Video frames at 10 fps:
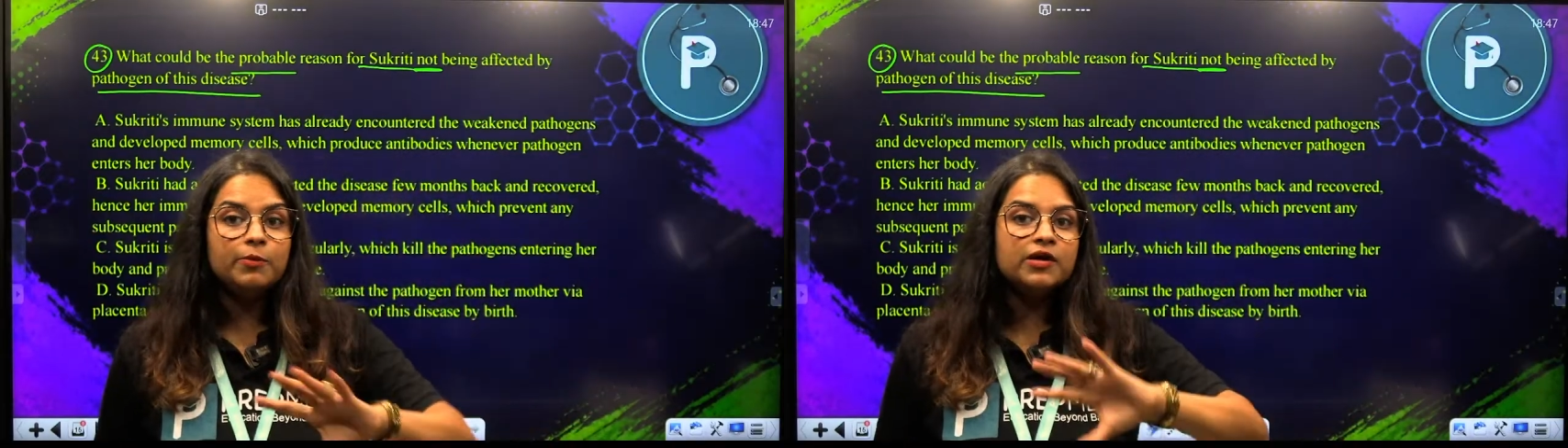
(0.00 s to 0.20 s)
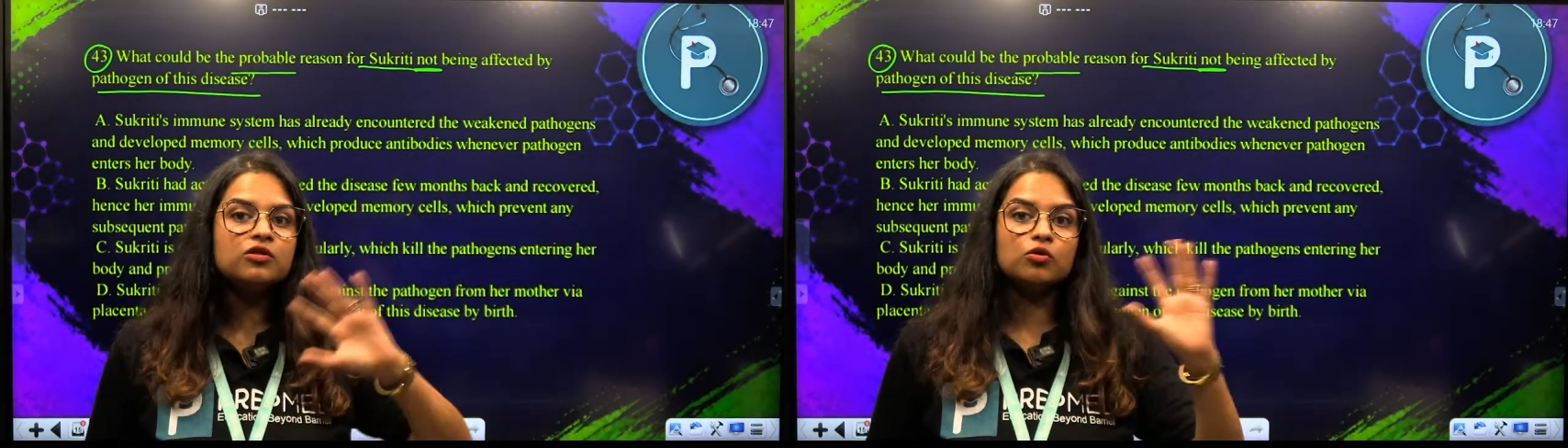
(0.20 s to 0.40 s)

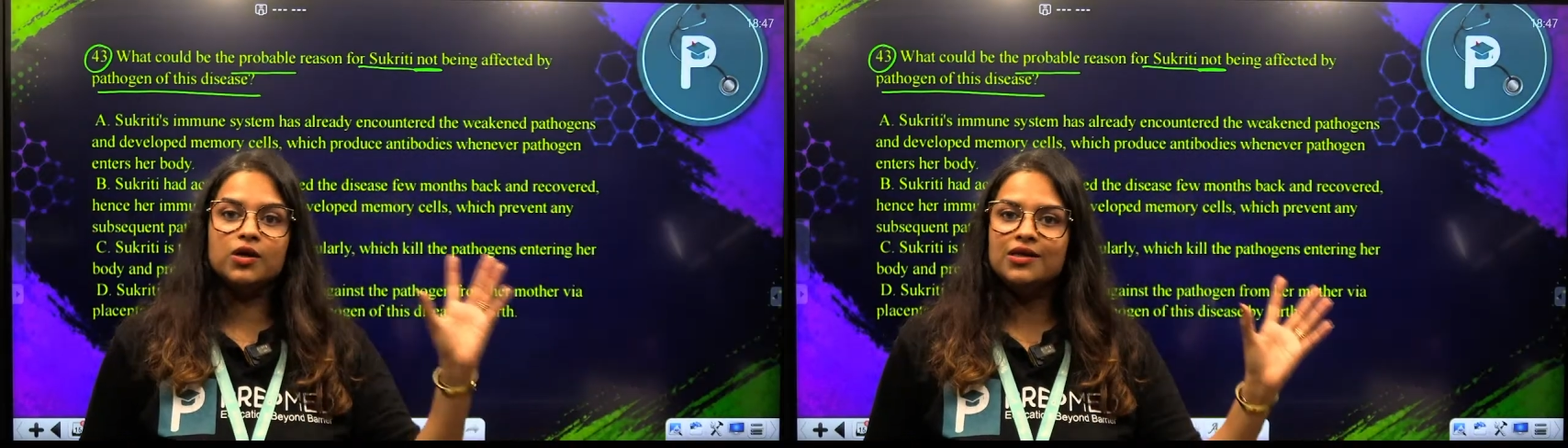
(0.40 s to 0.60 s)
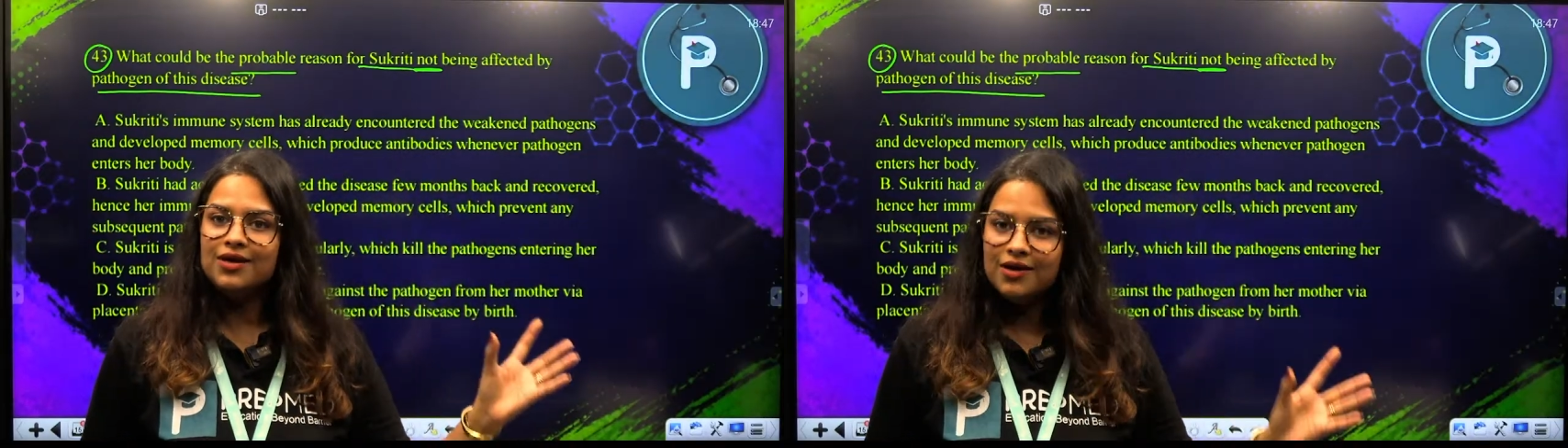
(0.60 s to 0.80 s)

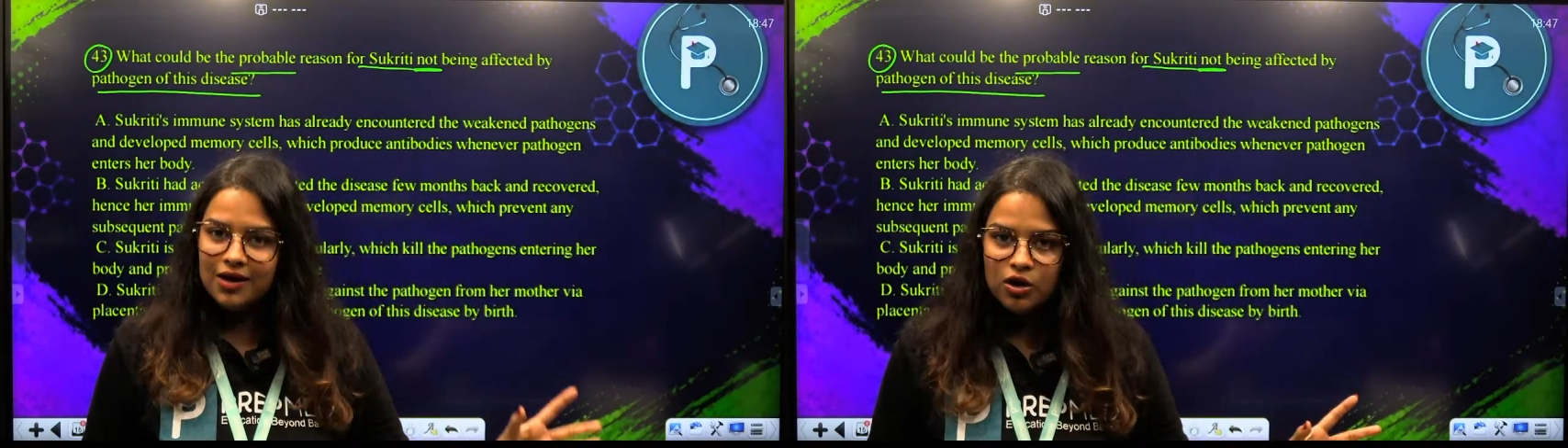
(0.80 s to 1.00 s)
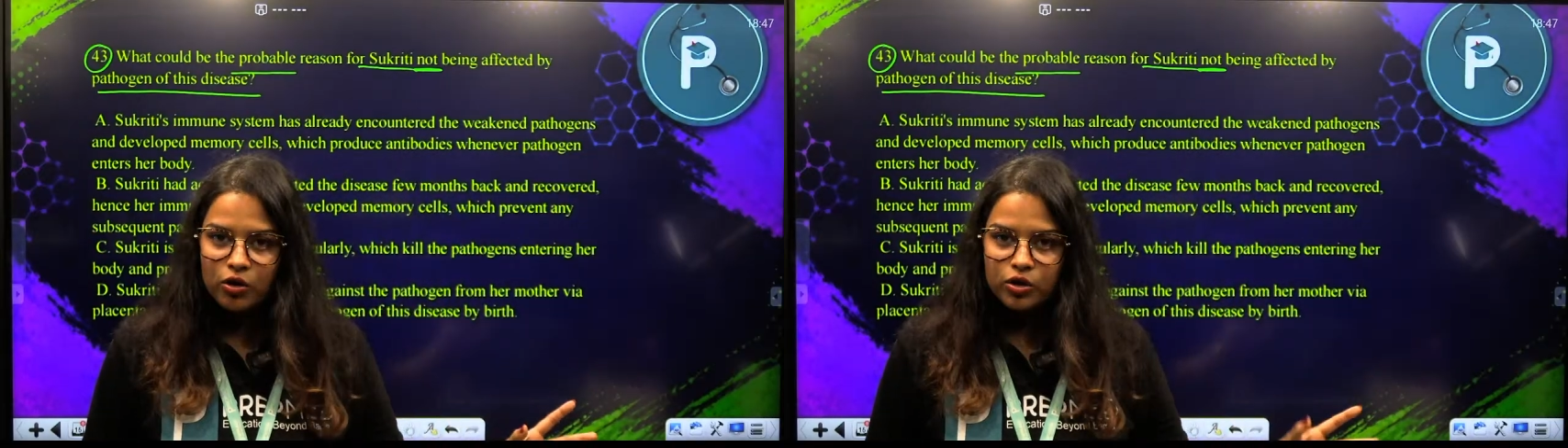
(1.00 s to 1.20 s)
Sukriti did
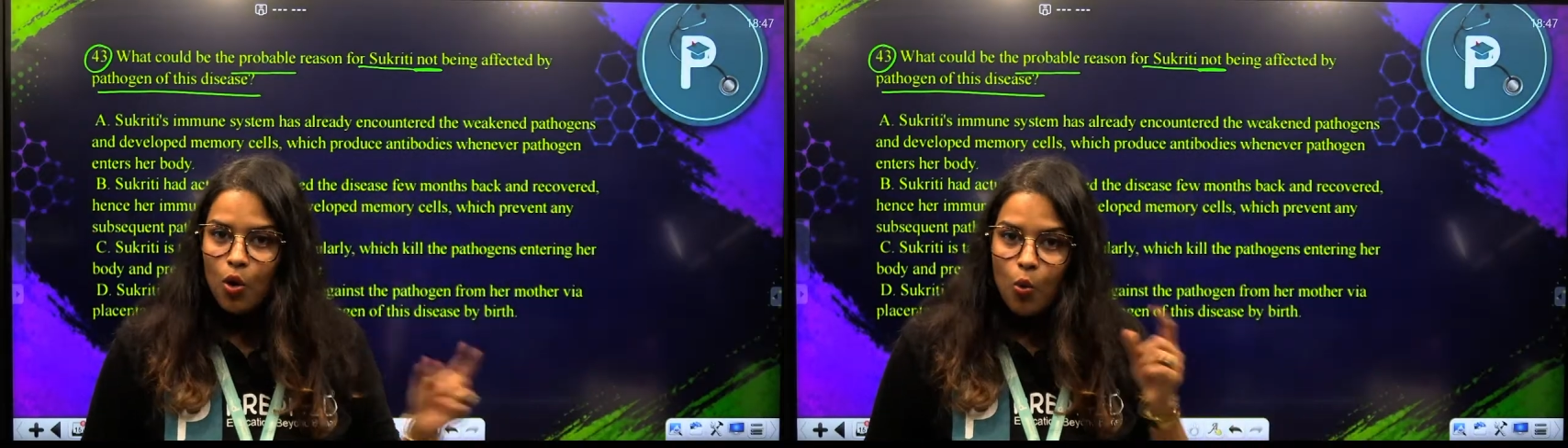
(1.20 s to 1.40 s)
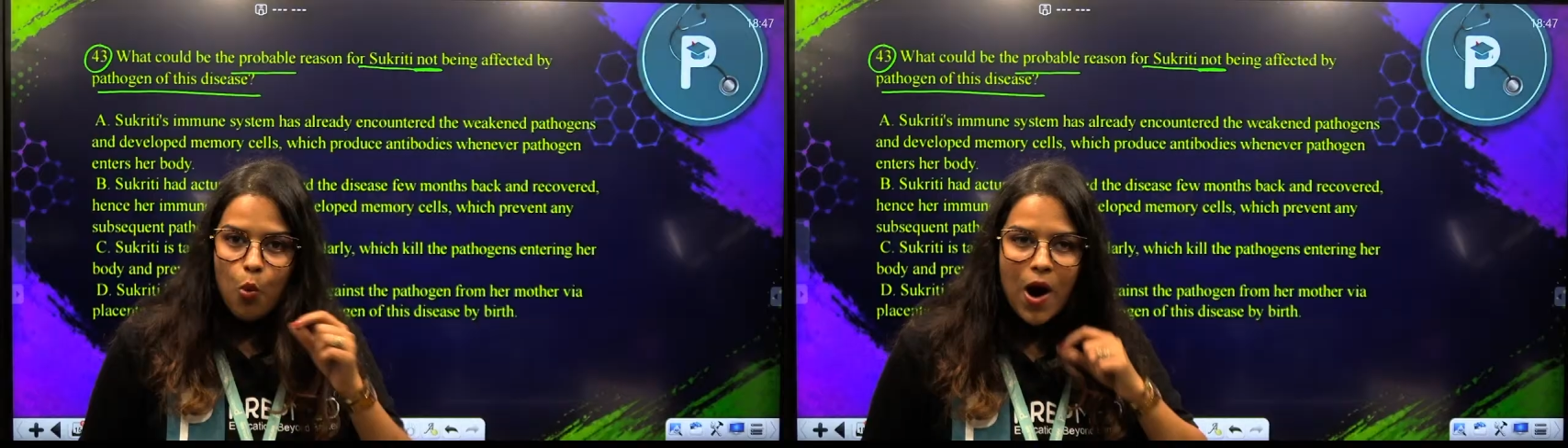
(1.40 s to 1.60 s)
not.
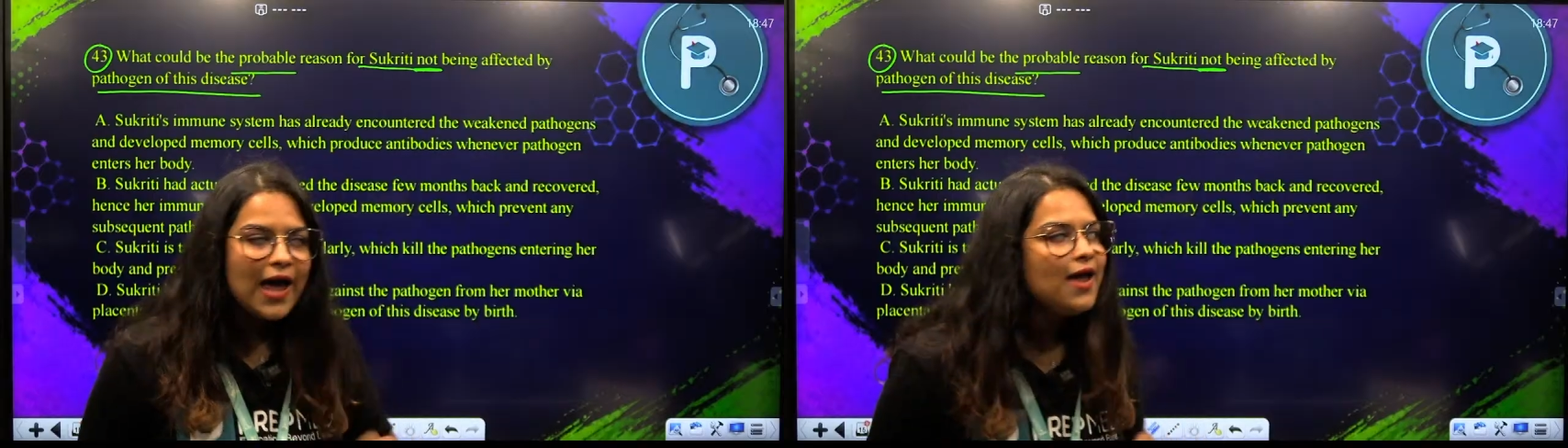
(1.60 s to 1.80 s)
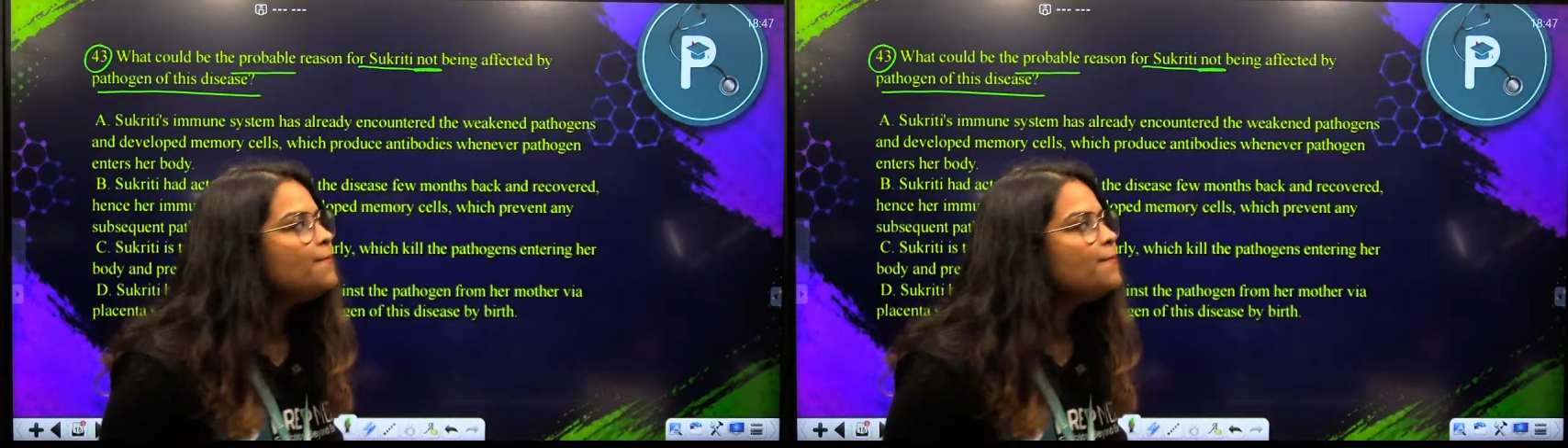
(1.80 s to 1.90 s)
Why?